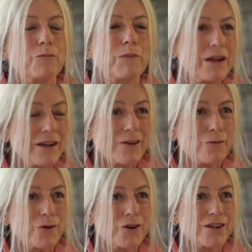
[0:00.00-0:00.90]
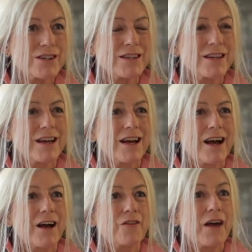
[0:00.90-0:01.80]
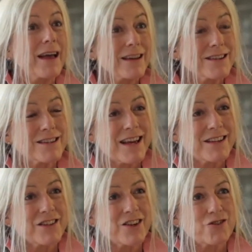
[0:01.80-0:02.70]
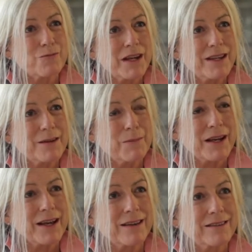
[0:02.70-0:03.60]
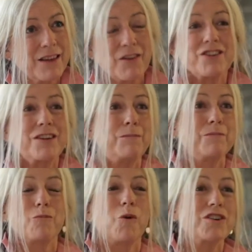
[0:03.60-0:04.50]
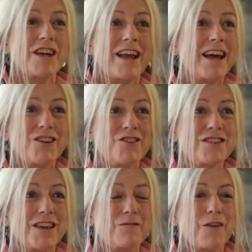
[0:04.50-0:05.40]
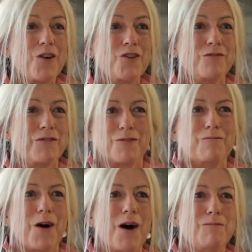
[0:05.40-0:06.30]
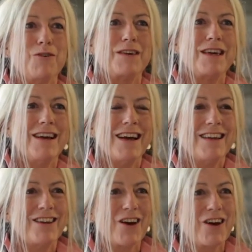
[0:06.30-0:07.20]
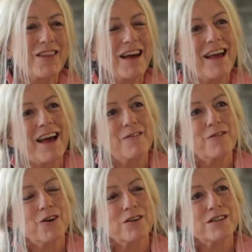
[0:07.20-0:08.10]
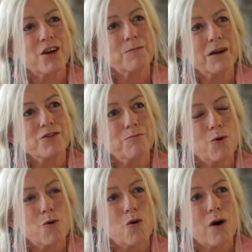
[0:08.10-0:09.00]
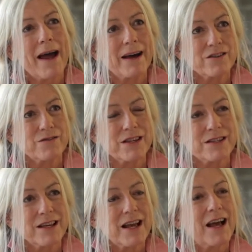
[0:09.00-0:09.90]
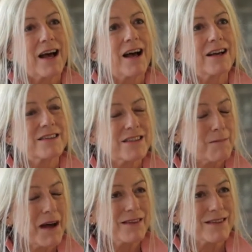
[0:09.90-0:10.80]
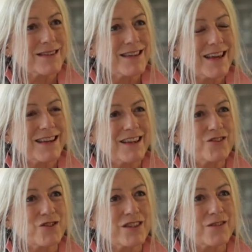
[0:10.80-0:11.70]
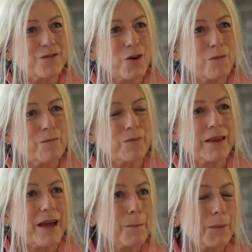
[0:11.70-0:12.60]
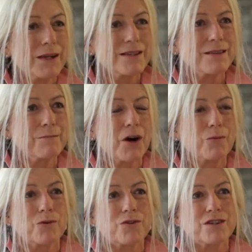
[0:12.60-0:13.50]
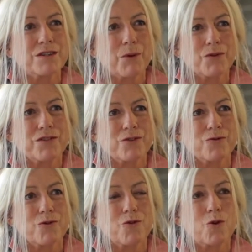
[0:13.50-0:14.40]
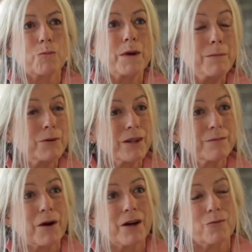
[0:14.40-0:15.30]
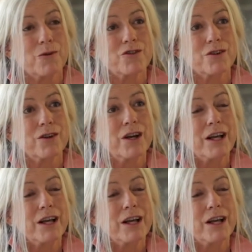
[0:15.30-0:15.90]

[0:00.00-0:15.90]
better networks, they understand social media better, they've actually worked out how to use their phone for iMovie. You know, they have got so much more out of this. Some others get interest from companies that might want to sponsor, or people that might want to